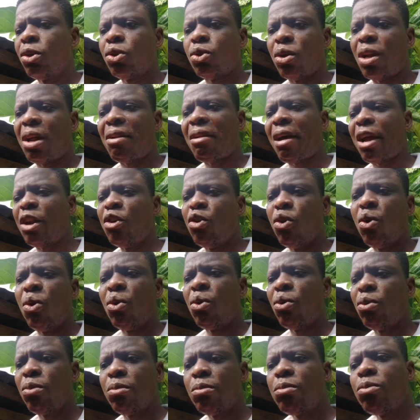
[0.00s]
So that I
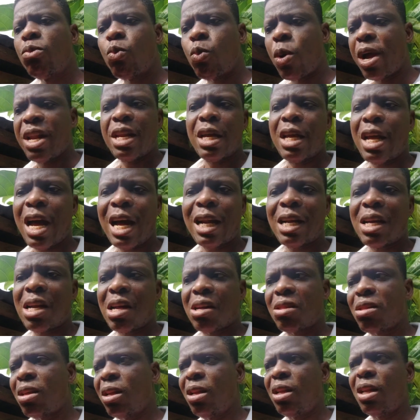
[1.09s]
know when they had
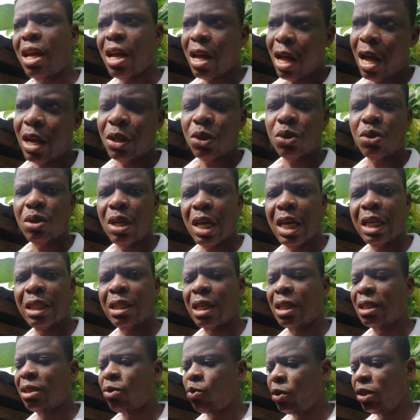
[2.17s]
nothing, they had to
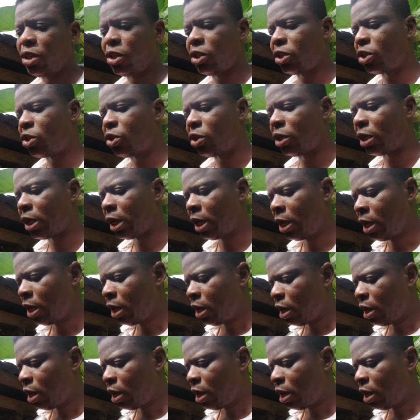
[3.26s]
eat it, which is good.